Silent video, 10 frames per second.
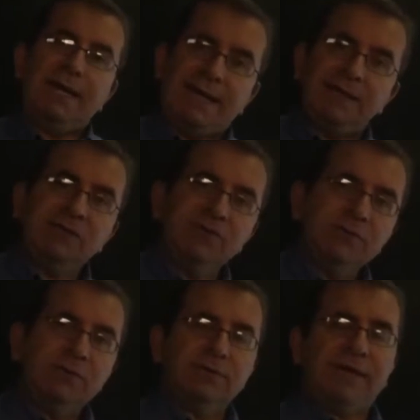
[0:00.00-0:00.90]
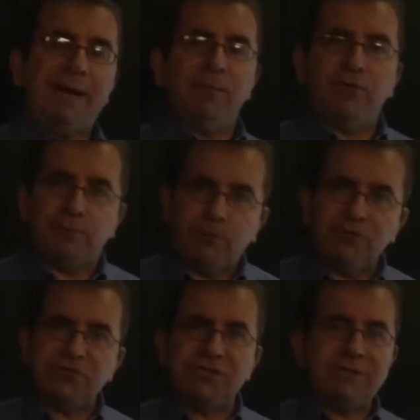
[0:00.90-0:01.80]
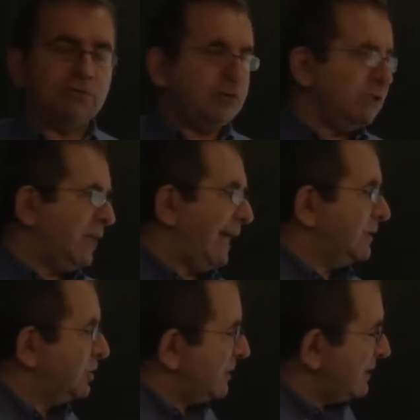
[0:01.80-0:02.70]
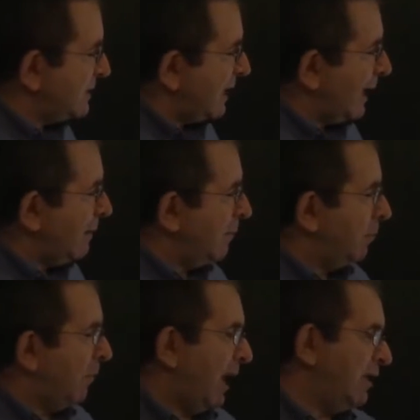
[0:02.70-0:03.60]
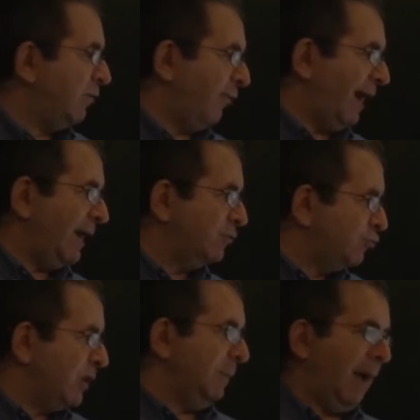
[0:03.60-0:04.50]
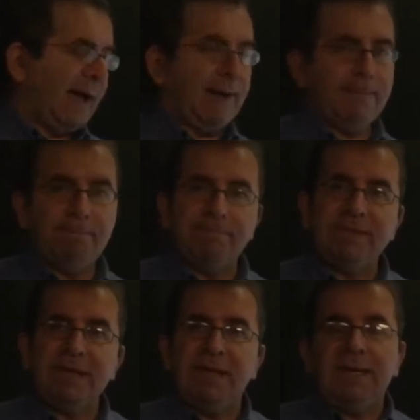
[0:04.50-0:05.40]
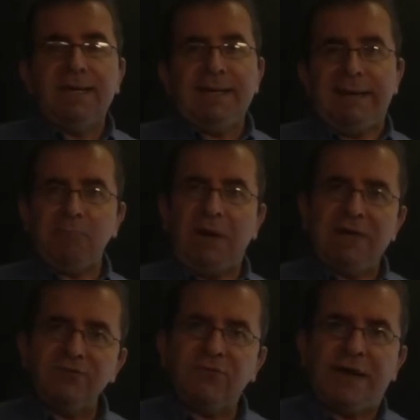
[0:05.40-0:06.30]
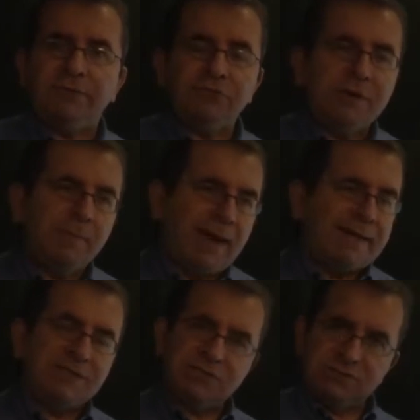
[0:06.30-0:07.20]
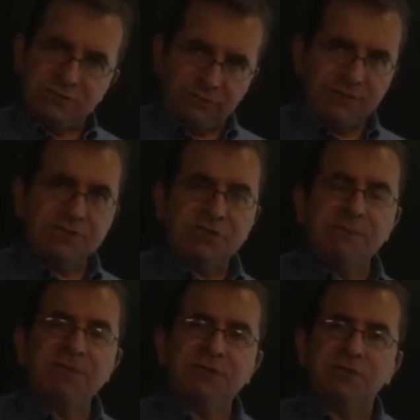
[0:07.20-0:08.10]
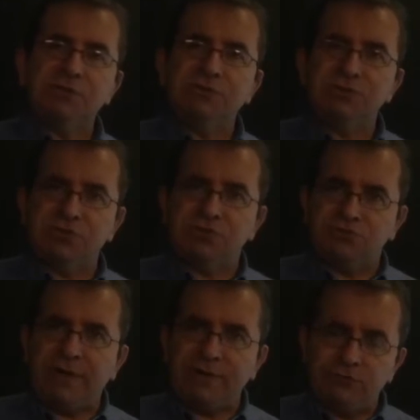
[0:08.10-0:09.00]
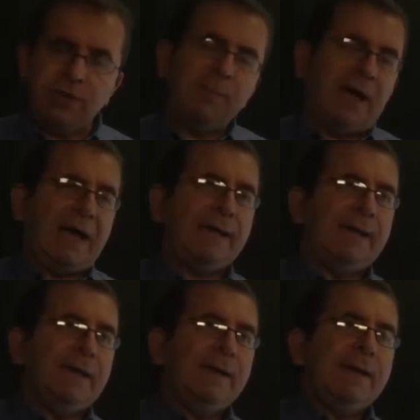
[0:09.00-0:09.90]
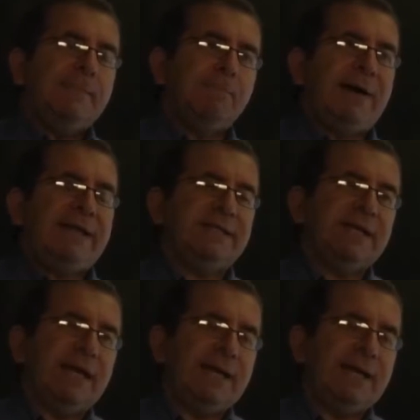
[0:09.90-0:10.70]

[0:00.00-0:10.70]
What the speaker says: Another type of purchasing transaction is a modified rebuy. Now, modified rebuy is very similar to straight rebuy, but